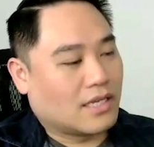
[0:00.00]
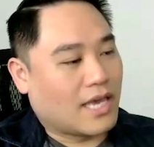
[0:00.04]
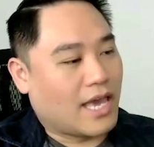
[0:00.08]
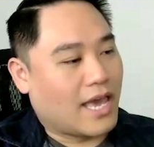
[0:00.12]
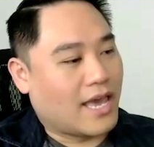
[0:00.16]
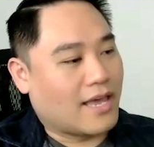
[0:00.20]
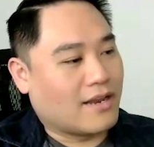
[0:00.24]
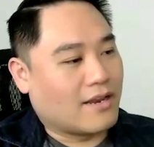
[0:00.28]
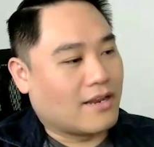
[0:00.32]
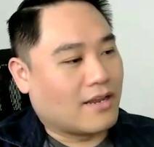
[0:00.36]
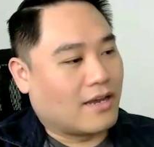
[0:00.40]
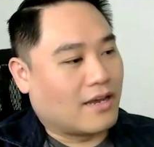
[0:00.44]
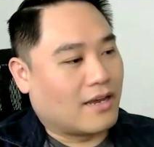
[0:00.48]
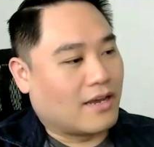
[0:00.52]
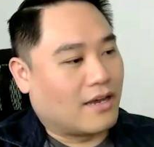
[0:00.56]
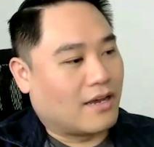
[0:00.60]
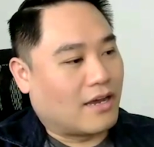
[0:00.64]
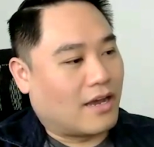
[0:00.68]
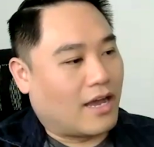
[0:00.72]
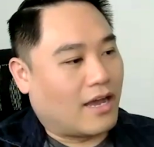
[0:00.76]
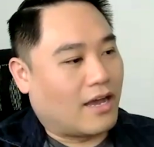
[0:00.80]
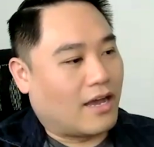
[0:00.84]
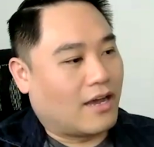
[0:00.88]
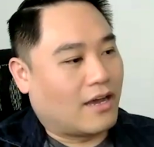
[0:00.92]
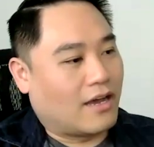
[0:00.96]
And
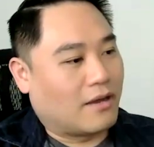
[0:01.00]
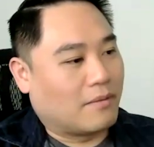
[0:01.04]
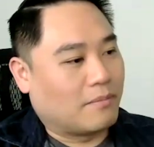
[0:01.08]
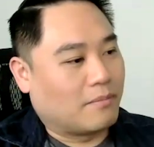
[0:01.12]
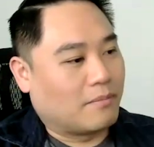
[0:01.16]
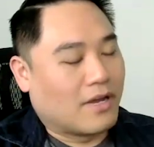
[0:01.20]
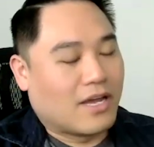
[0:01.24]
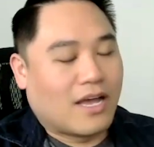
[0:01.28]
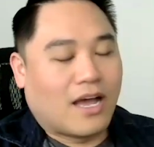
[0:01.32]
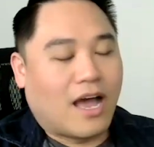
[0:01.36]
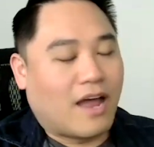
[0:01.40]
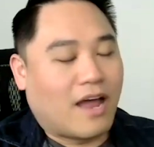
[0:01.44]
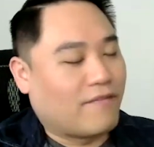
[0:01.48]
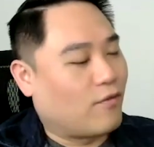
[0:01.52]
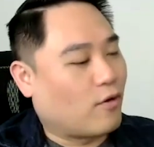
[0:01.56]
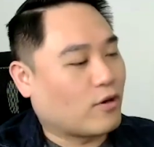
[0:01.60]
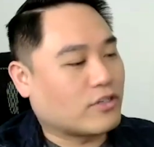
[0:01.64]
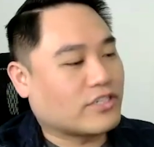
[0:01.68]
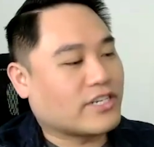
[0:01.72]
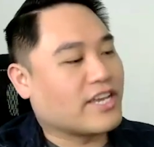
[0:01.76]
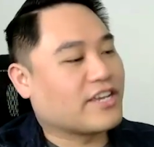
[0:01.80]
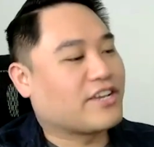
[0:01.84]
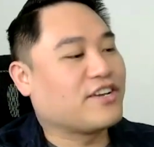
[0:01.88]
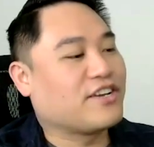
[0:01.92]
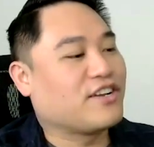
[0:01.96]

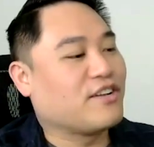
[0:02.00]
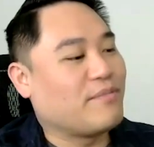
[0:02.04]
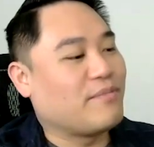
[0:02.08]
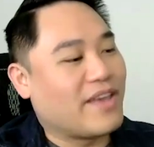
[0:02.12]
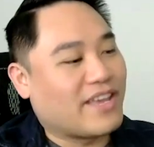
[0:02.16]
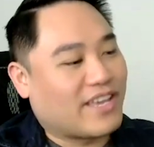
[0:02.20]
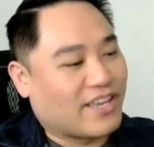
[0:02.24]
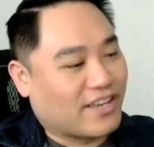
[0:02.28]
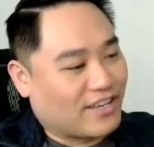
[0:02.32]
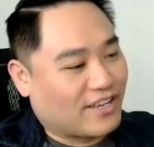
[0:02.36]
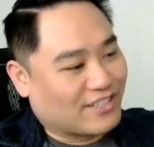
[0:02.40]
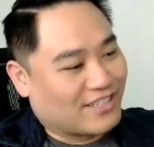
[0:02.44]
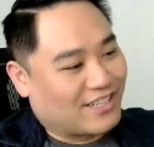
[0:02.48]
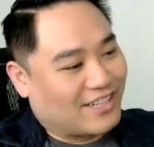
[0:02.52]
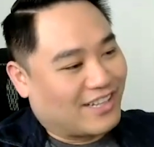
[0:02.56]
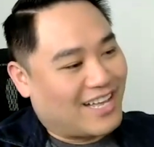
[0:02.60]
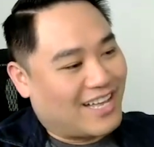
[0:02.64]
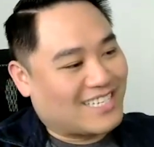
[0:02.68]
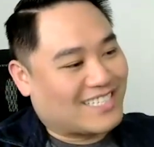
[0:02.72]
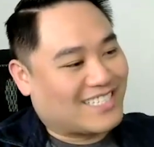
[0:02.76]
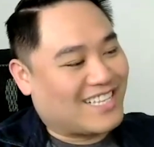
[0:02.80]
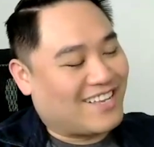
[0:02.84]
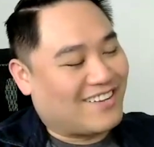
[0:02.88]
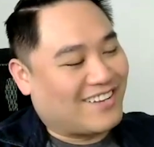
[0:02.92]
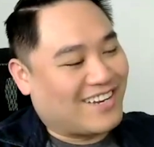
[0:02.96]
unfortunately, I couldn't make it because
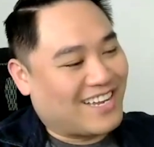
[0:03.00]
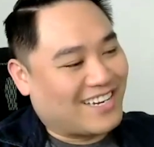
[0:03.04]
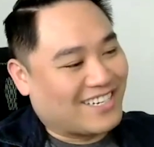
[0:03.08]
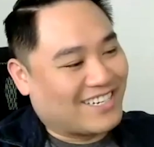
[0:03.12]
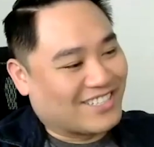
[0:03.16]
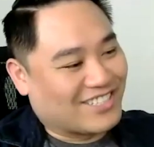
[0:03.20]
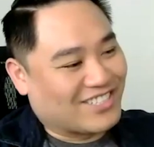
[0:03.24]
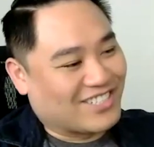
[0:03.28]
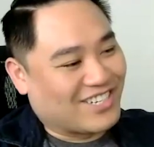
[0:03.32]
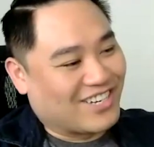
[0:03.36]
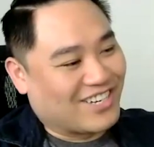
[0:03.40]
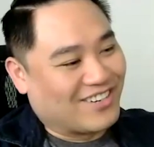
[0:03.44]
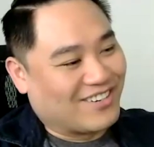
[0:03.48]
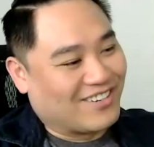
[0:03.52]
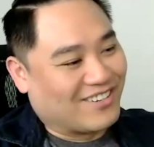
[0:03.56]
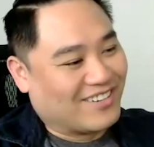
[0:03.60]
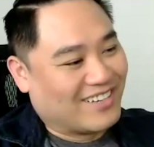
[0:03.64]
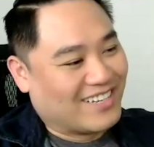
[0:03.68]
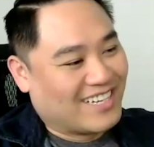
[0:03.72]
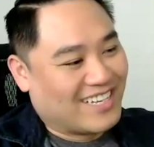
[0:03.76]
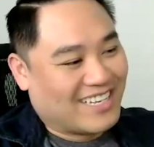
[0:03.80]
Glass Clown had a show